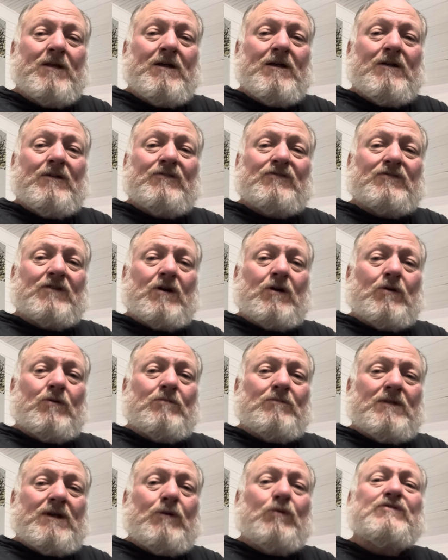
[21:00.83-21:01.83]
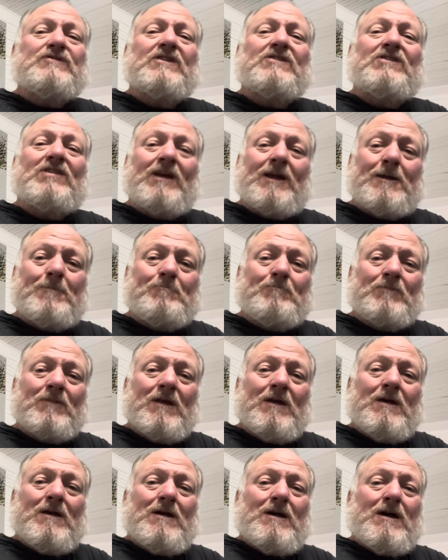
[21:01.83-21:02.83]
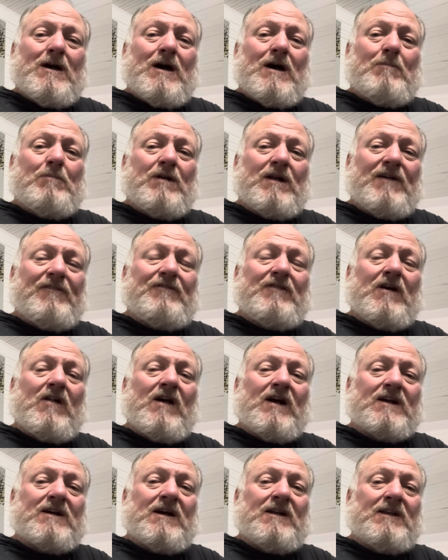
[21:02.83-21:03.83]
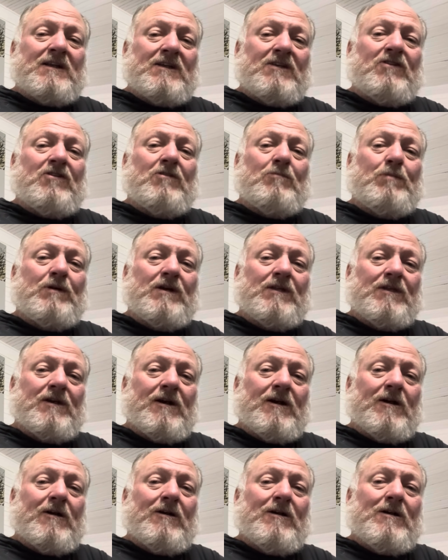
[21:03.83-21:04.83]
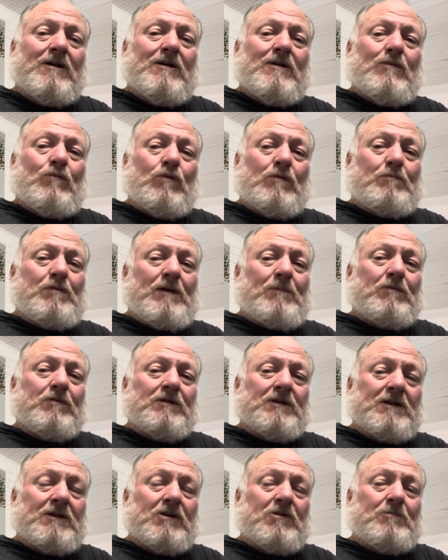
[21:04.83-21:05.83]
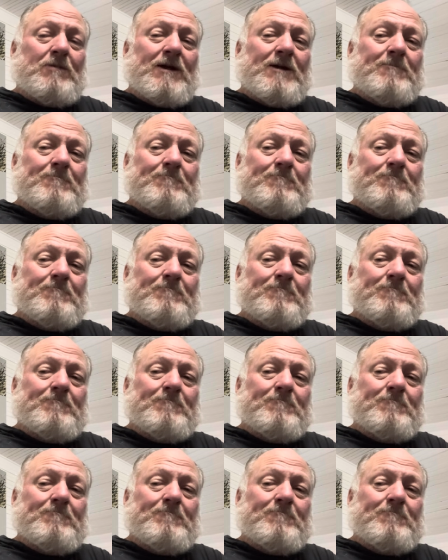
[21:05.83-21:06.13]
So it was a team, but I felt like I needed to be there when people needed me.